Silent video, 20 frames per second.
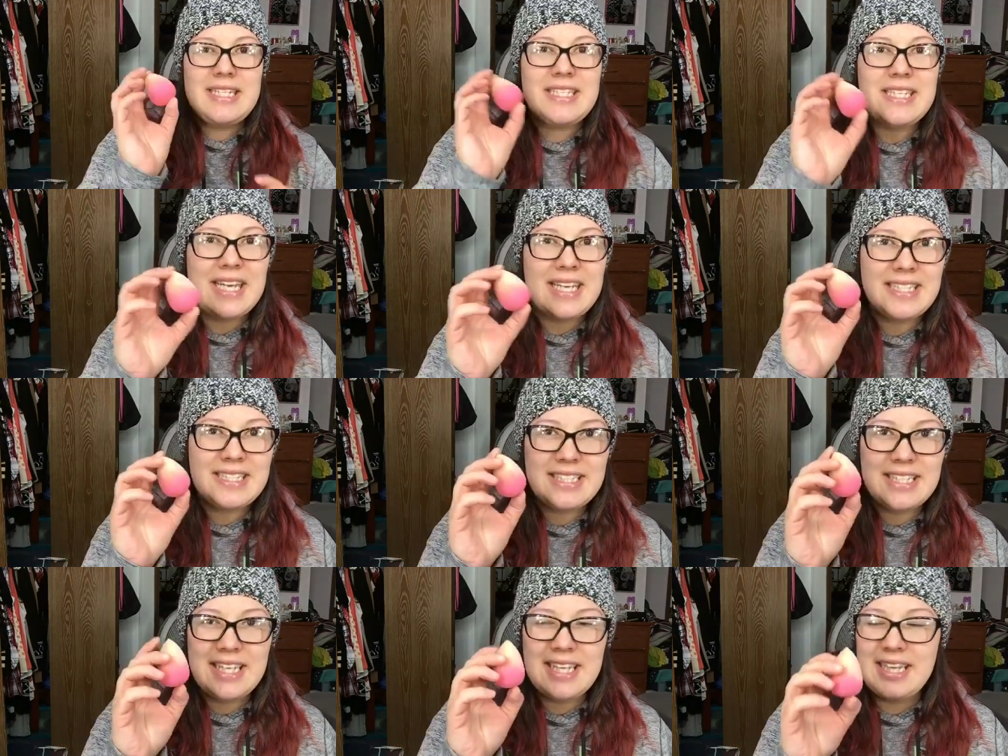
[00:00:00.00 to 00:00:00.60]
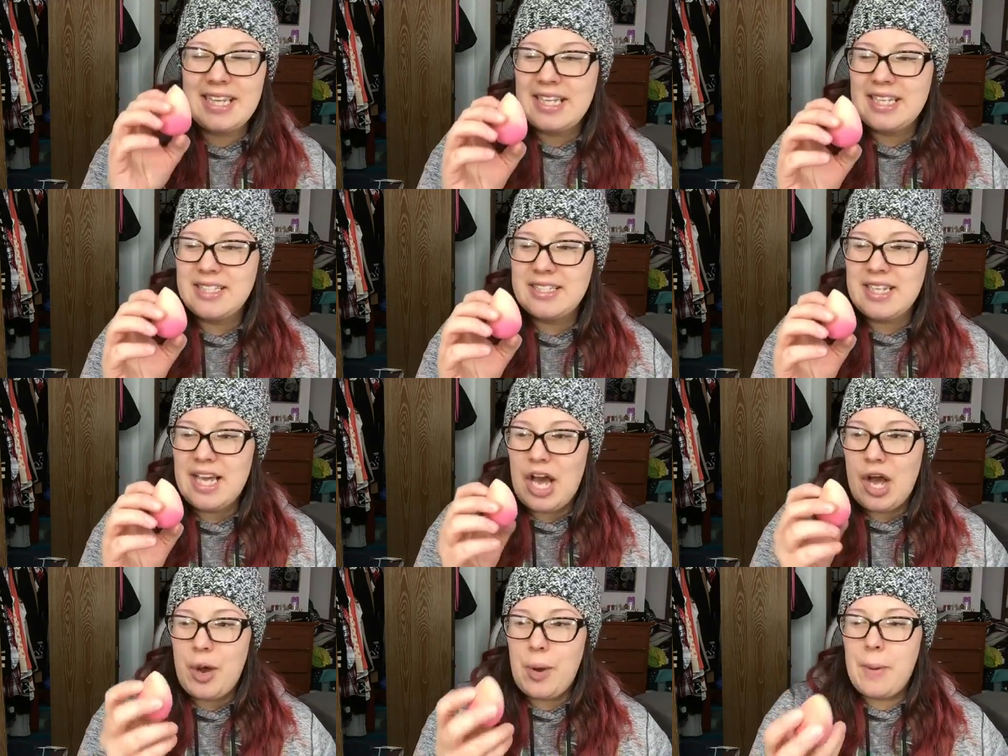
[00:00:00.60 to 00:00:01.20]
testing this
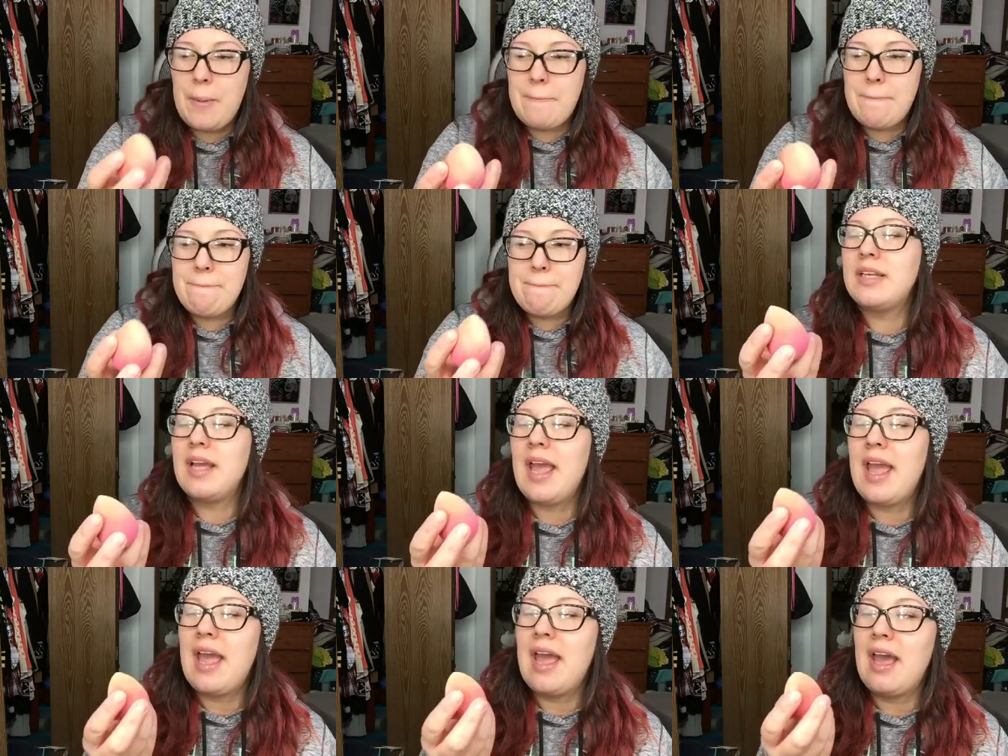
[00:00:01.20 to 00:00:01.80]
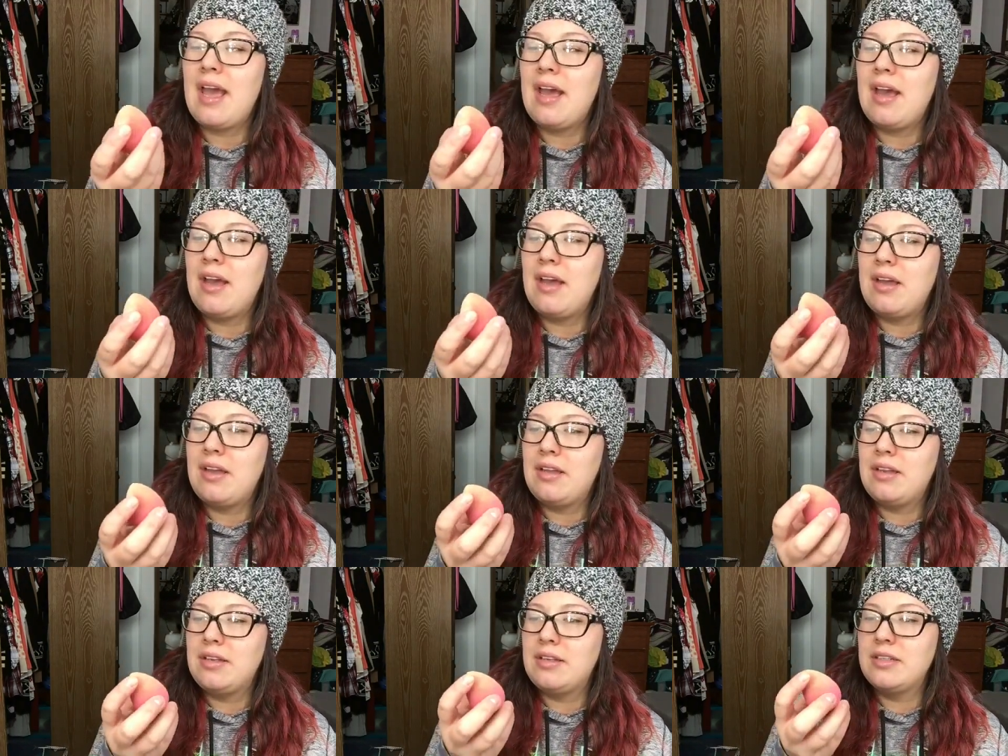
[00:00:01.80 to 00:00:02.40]
out,
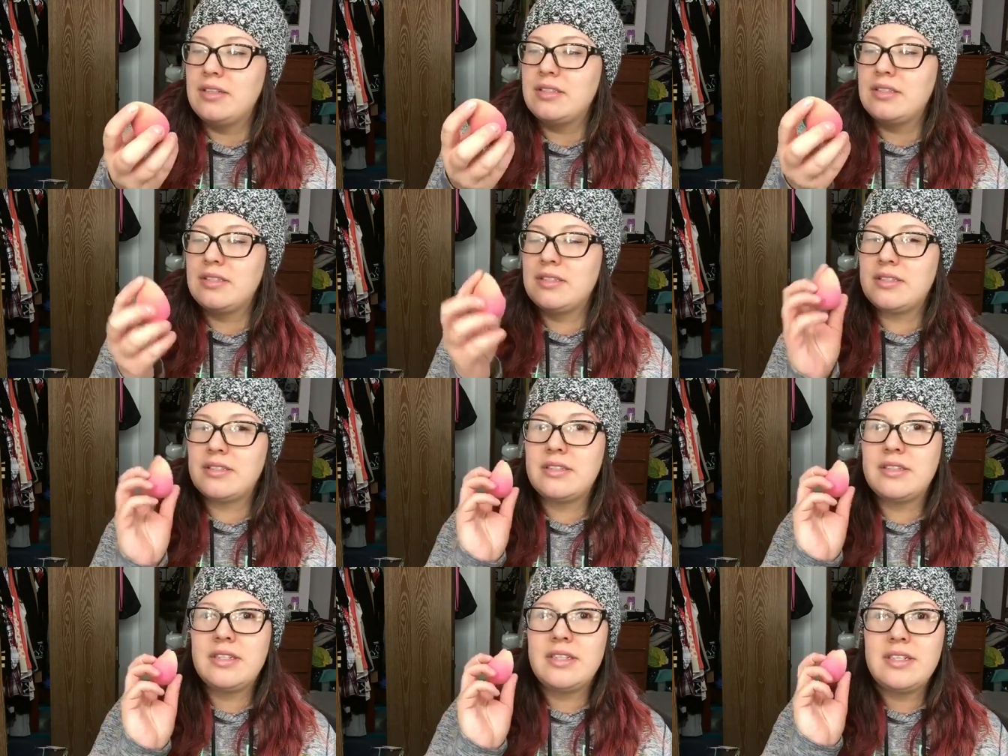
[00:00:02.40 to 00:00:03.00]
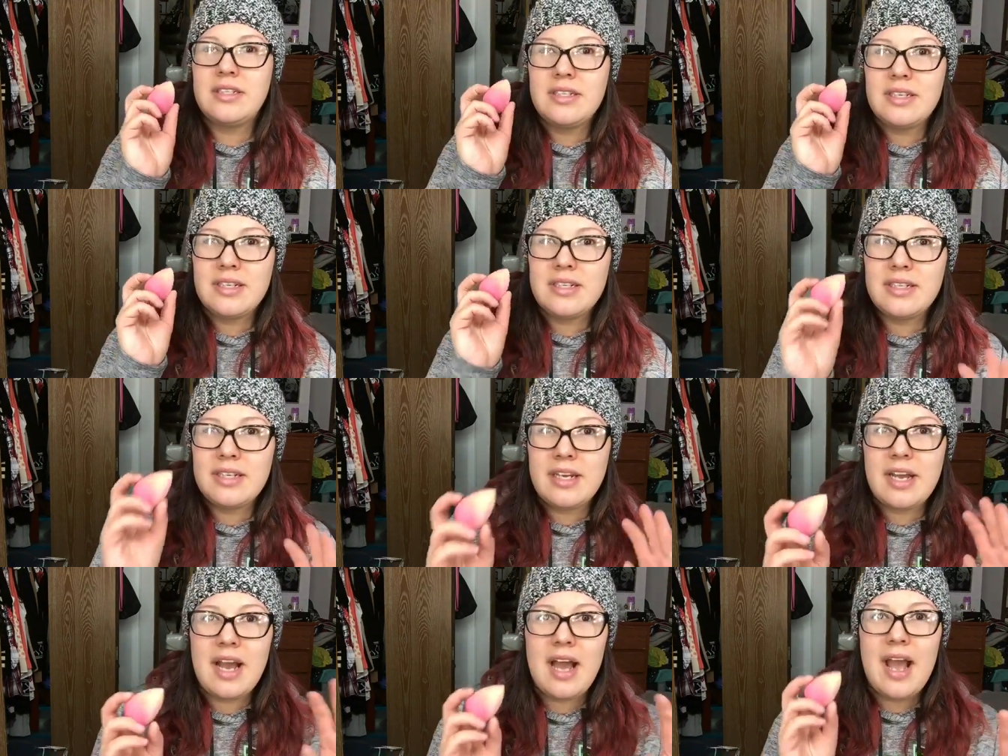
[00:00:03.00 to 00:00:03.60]
and
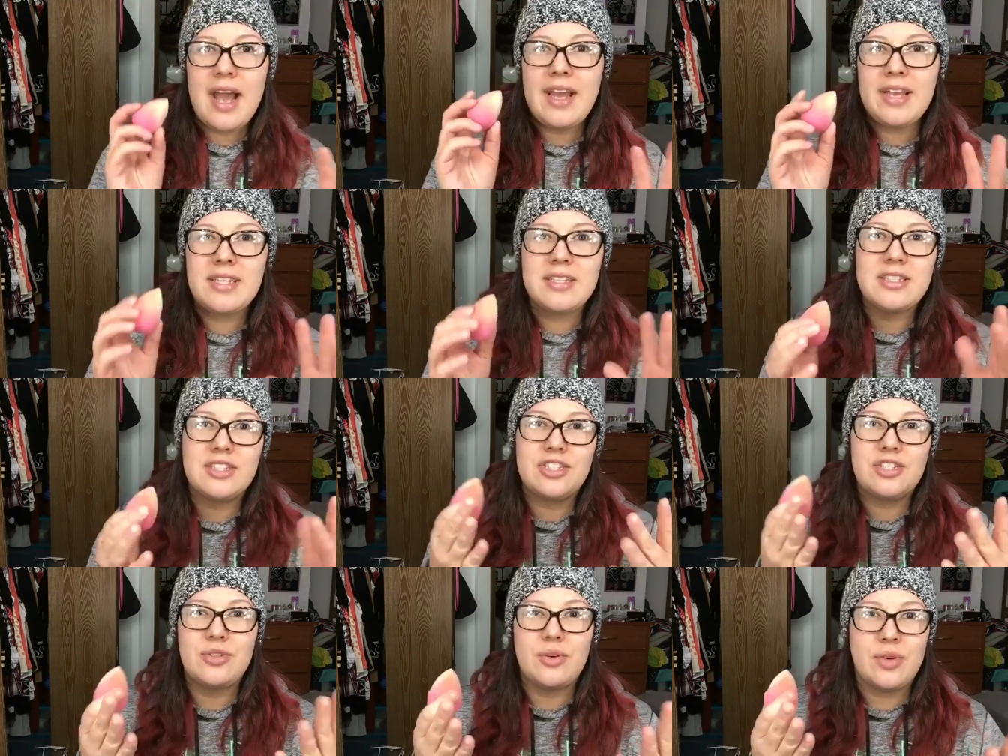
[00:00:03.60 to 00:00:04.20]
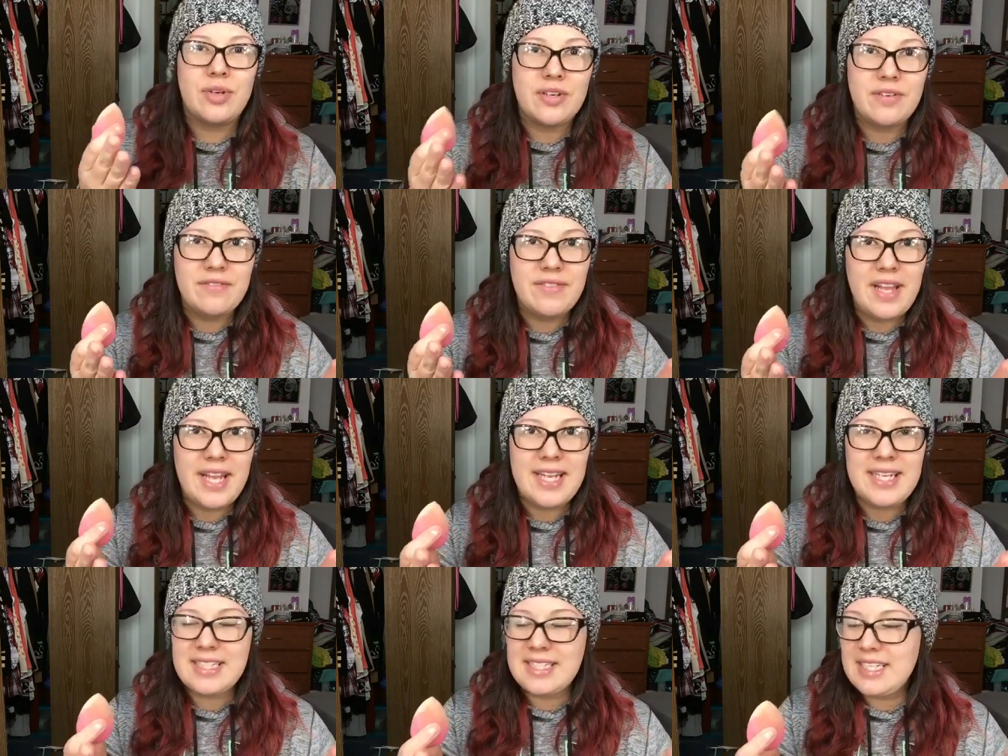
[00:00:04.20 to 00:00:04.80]
I sort of
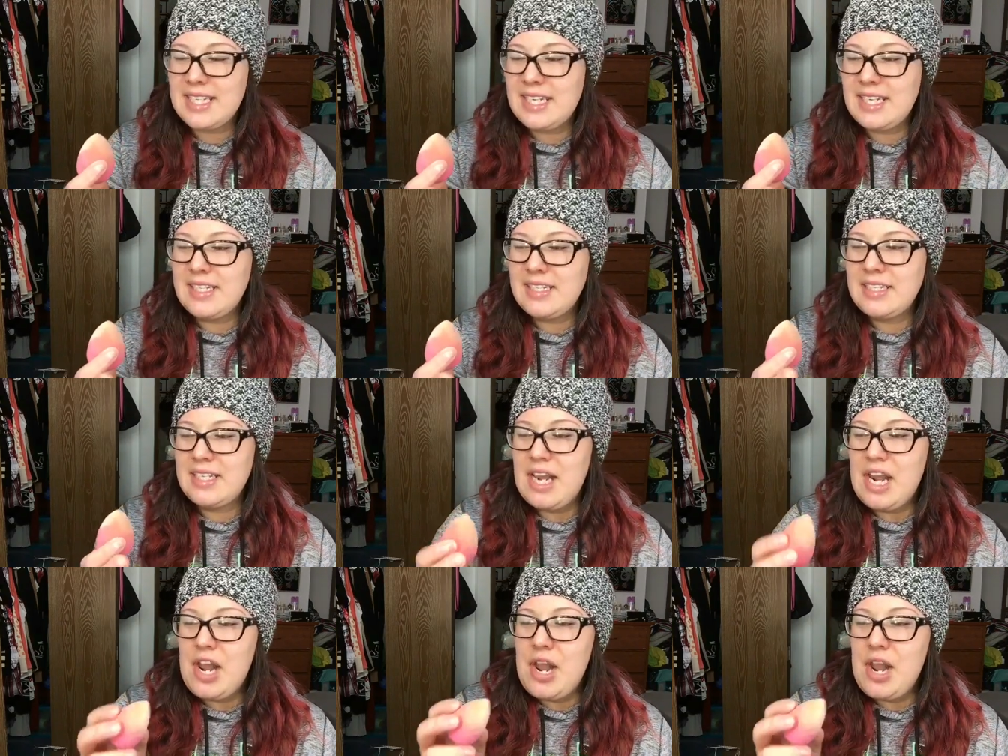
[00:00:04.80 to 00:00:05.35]
liked it,